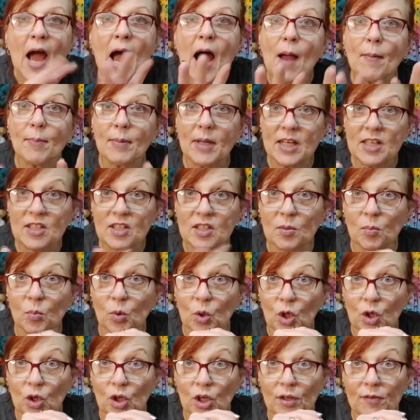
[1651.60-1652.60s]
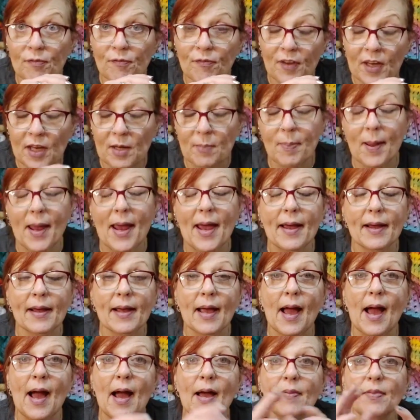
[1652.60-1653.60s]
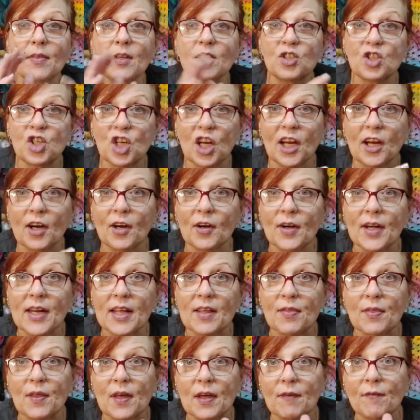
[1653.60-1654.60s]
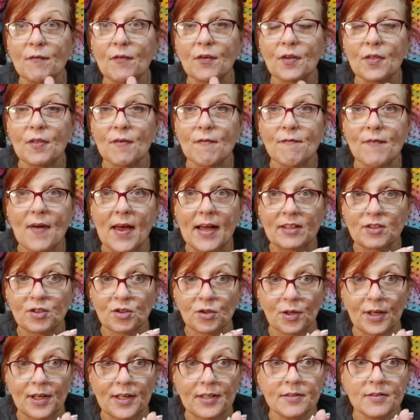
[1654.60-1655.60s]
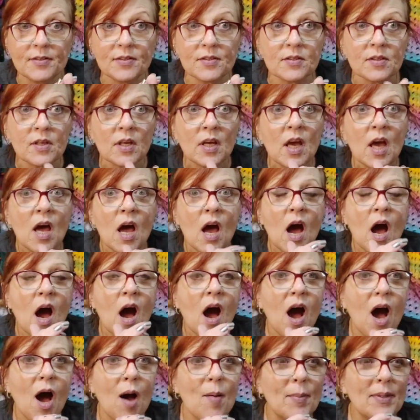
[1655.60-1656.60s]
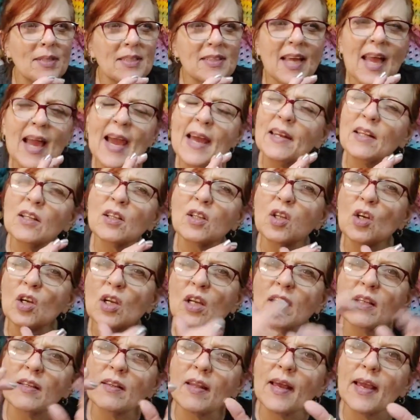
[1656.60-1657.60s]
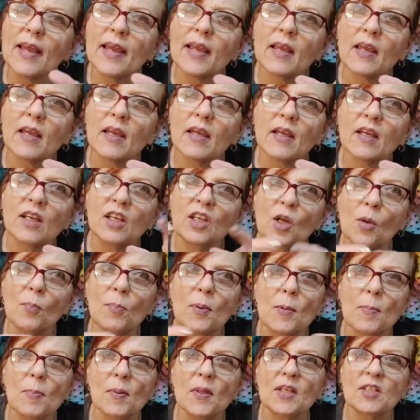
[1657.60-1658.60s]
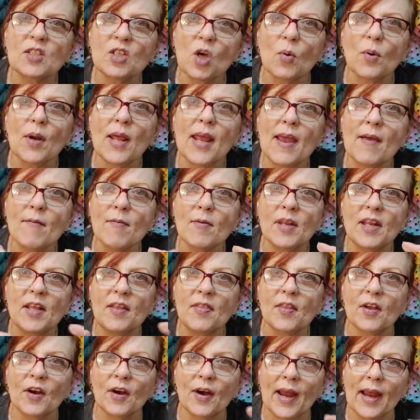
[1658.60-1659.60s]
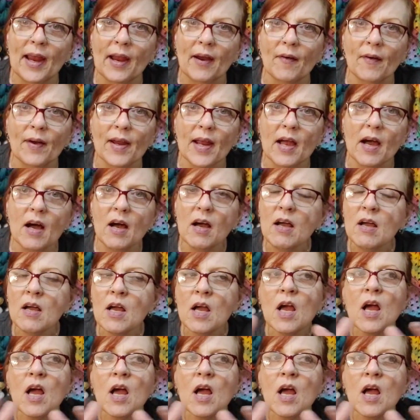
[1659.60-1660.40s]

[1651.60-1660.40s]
I'm getting some real good feedback on the charity thing for the veterans. Um, it's kind of looking like, you know, people that don't have it in their area